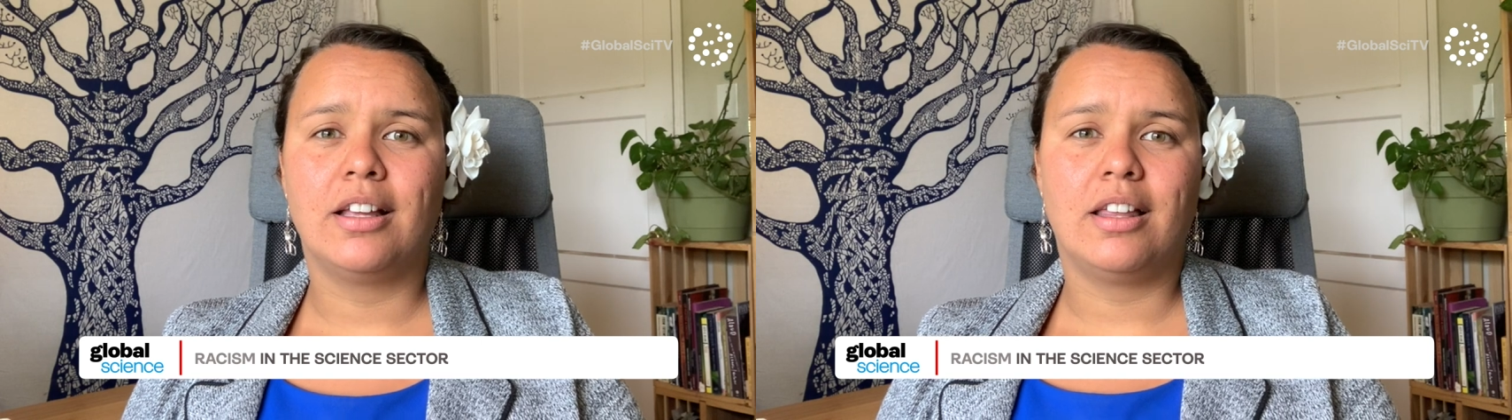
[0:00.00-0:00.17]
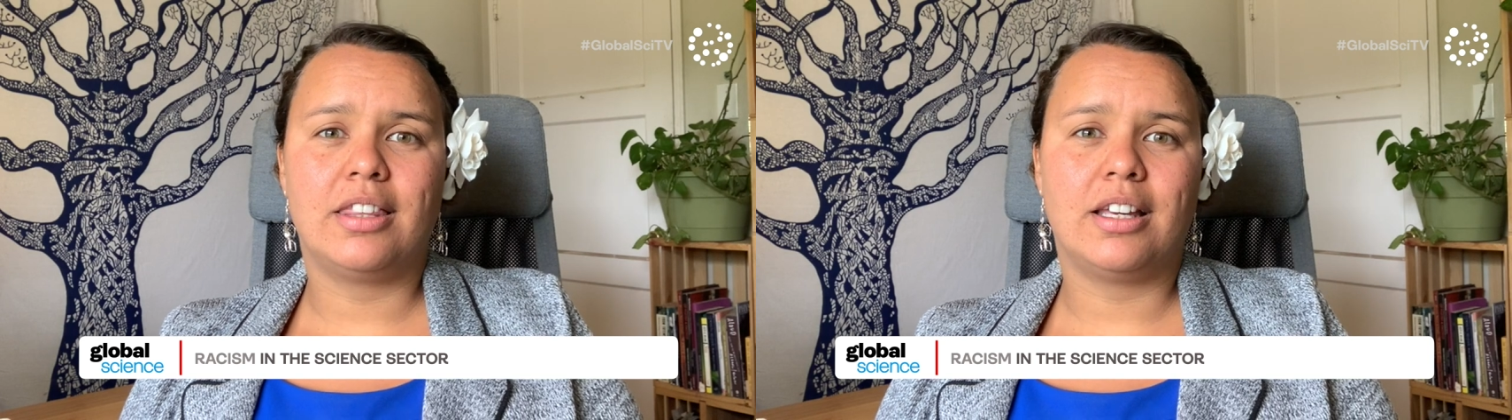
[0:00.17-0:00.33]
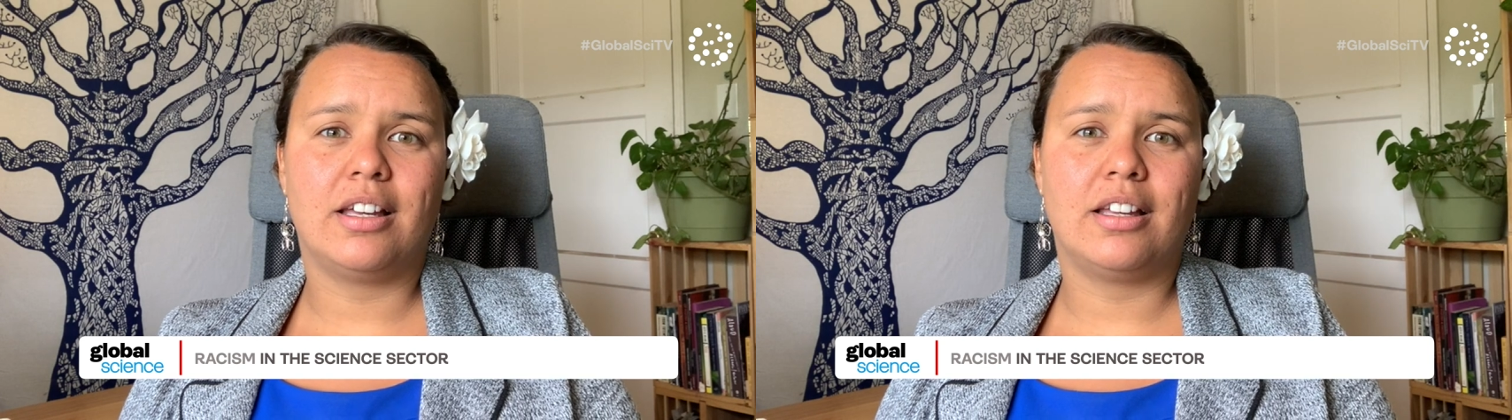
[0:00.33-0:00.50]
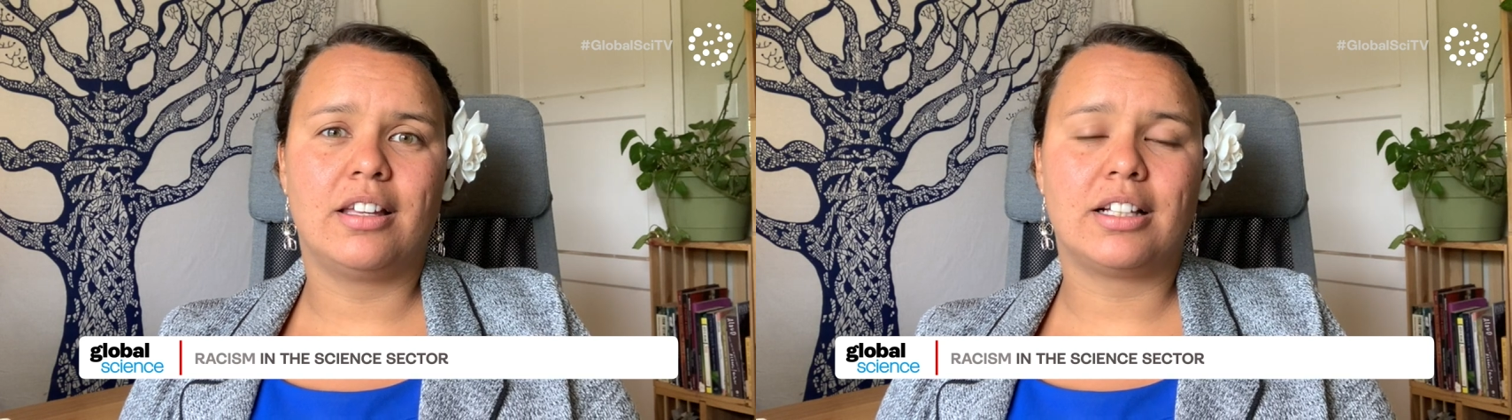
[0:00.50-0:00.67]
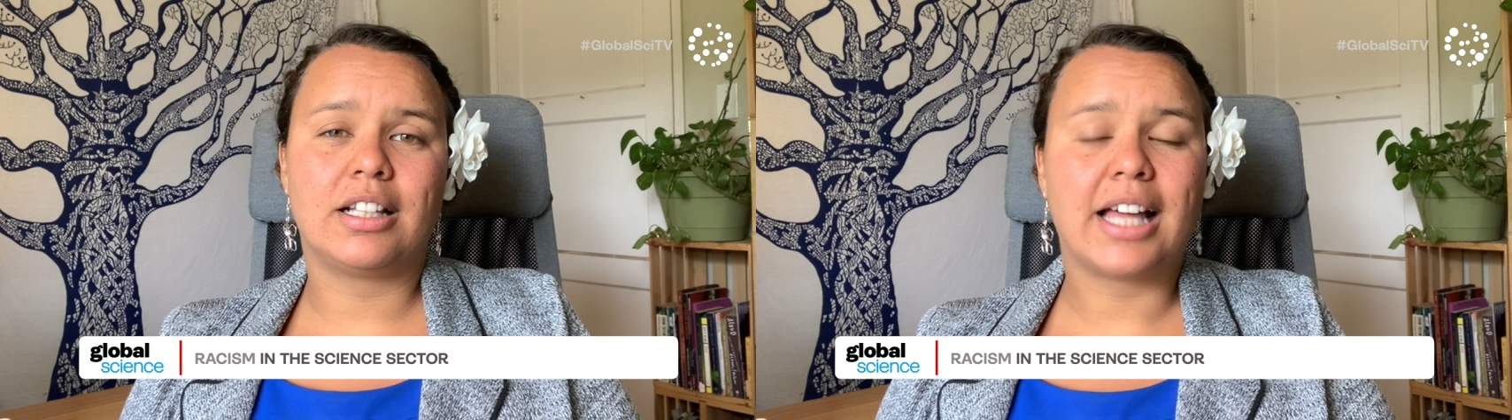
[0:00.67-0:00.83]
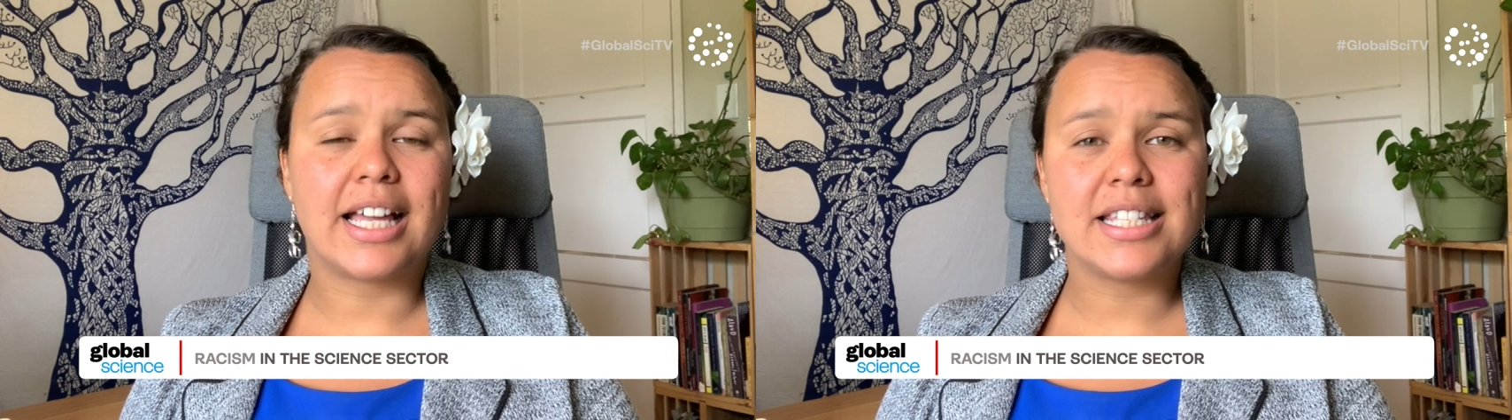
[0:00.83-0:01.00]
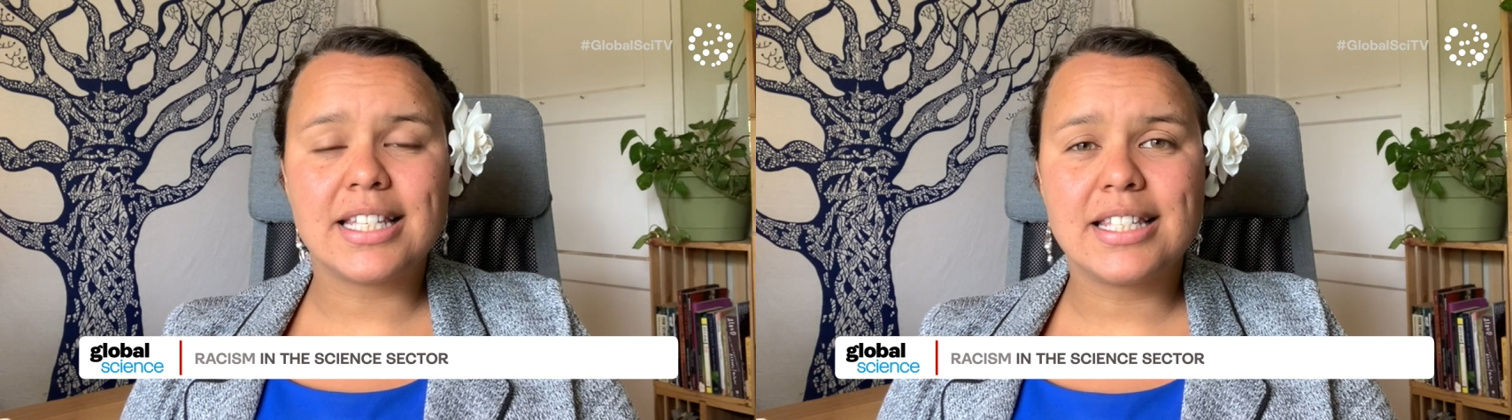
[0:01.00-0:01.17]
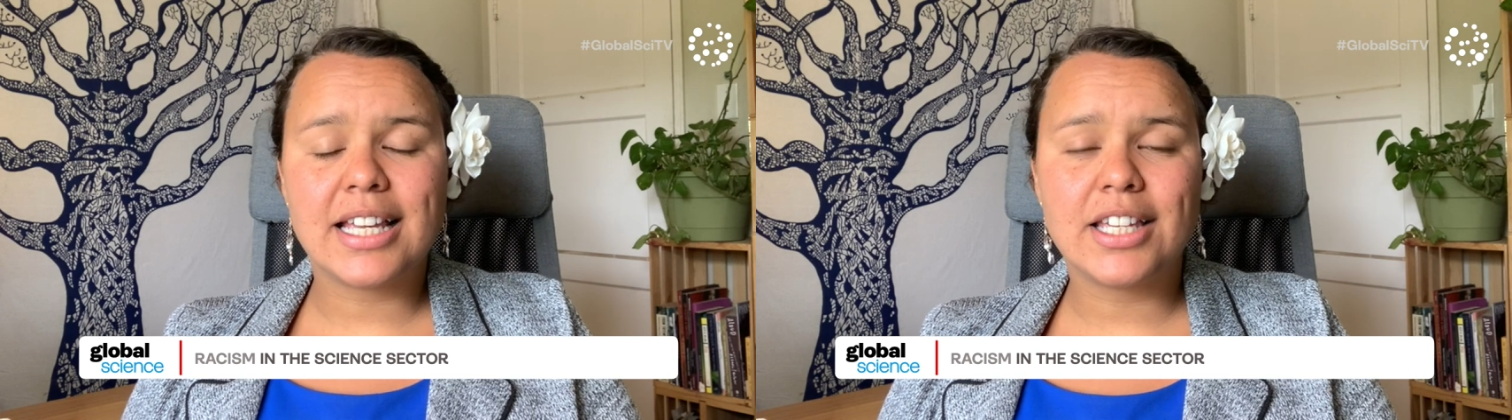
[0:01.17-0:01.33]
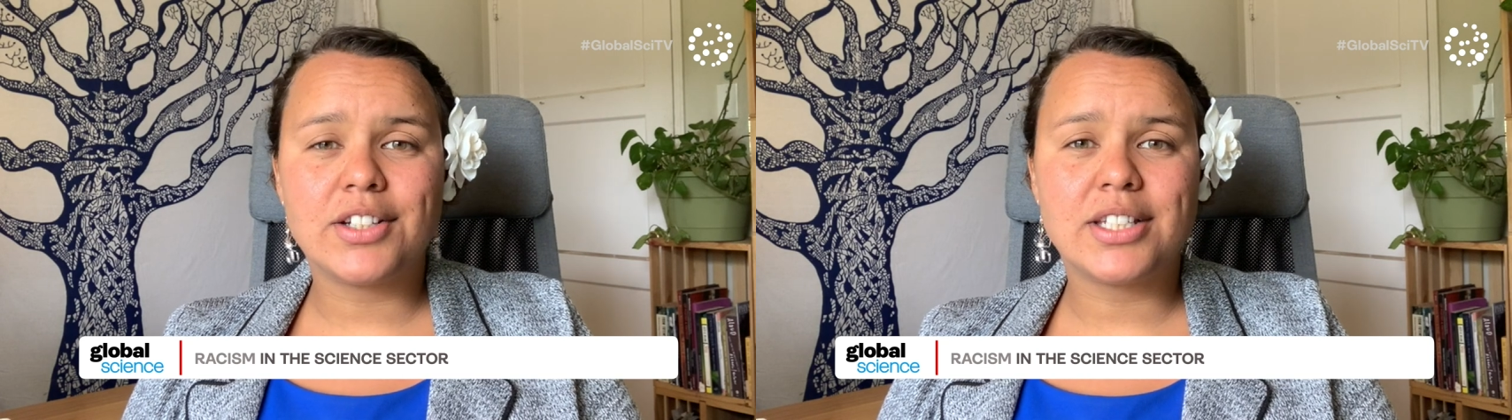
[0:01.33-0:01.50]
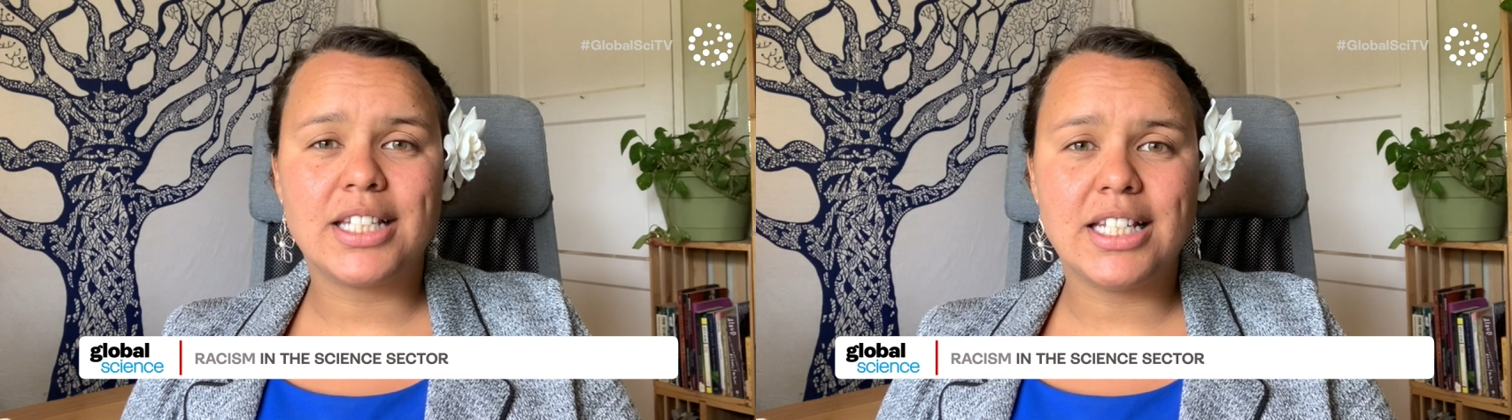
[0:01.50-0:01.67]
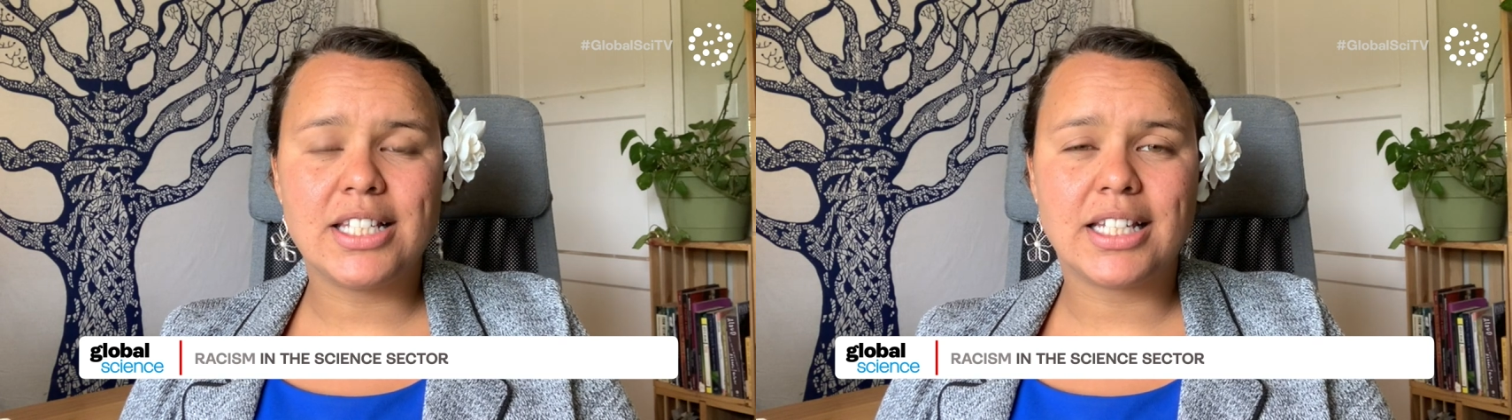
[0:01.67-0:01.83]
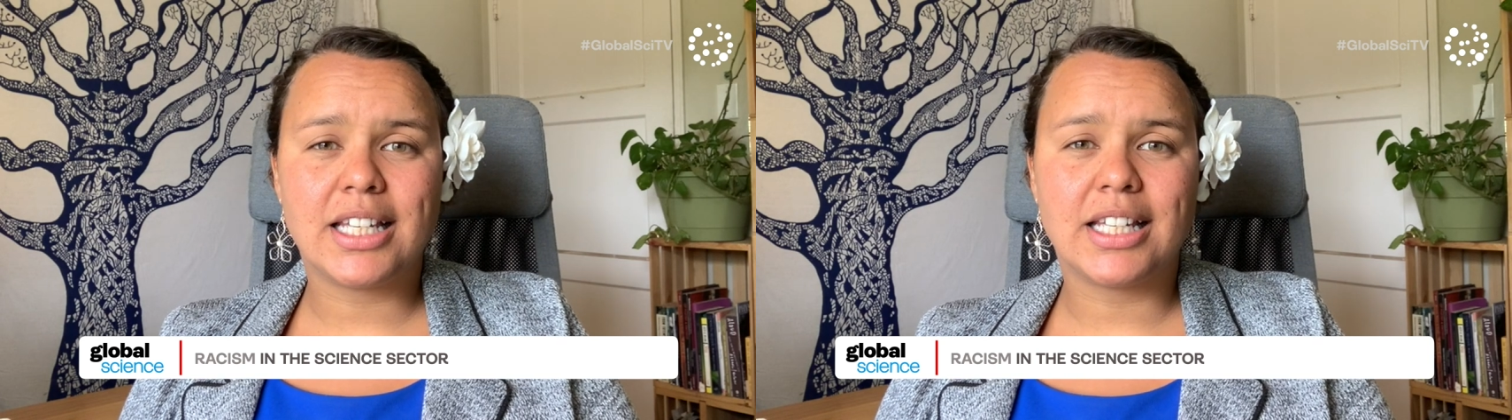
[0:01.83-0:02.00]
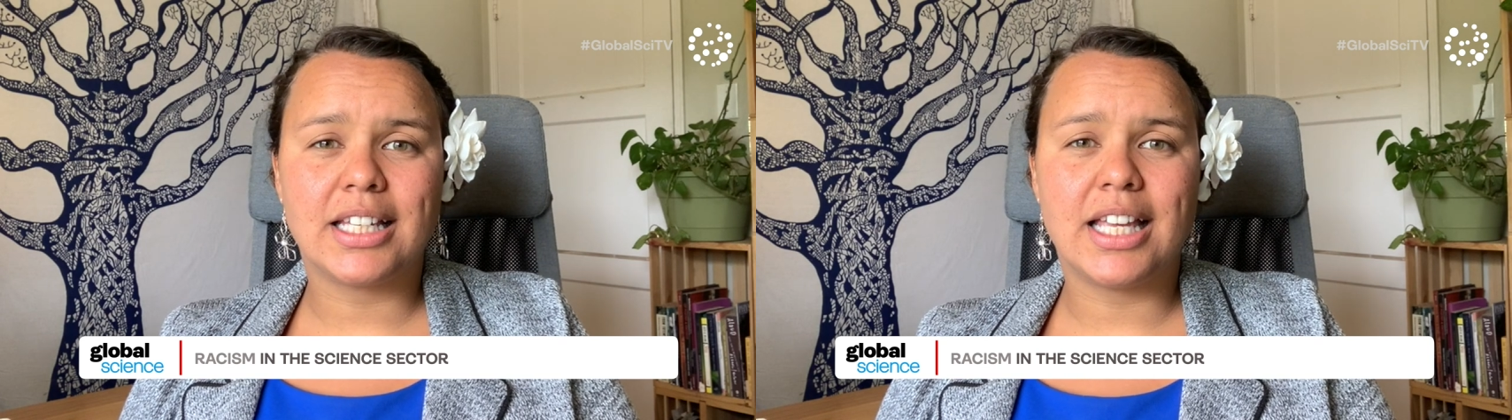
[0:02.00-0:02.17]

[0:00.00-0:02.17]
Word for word: the classes that you're teaching